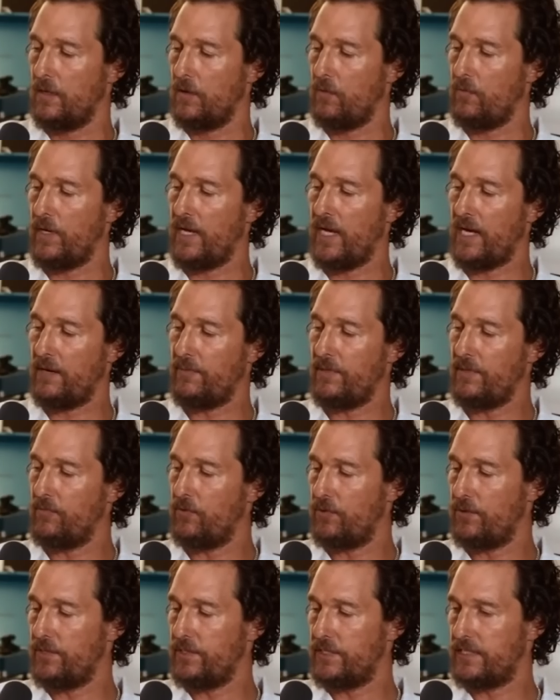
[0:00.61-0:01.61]
we got to be
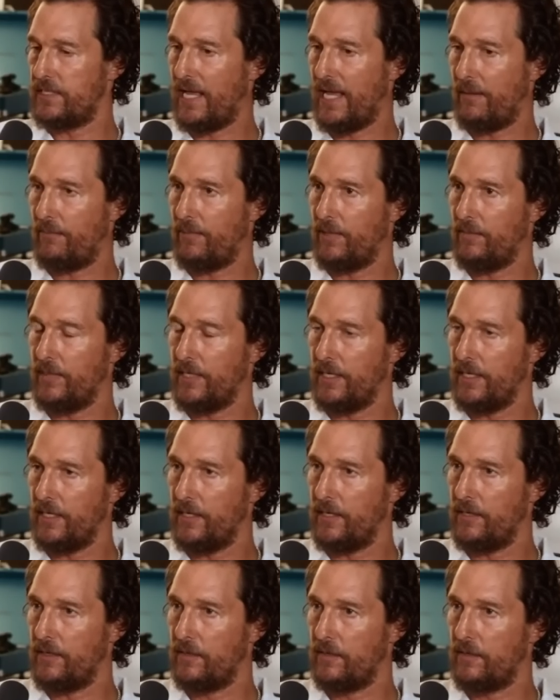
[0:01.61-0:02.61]
more than just happy to be
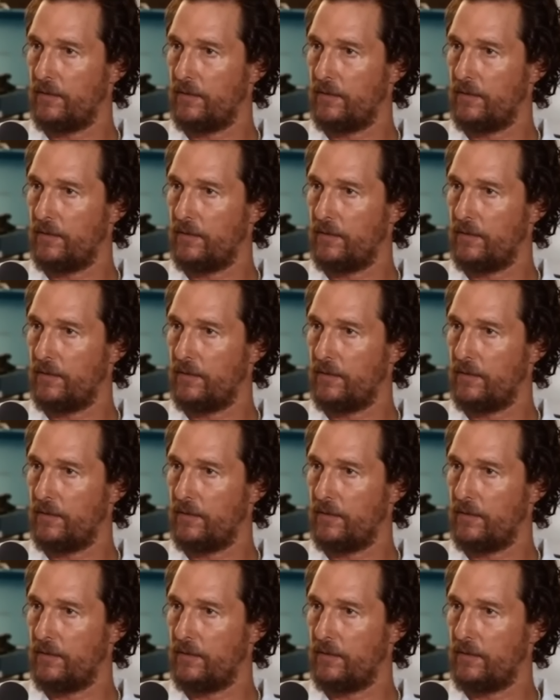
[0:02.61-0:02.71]
here.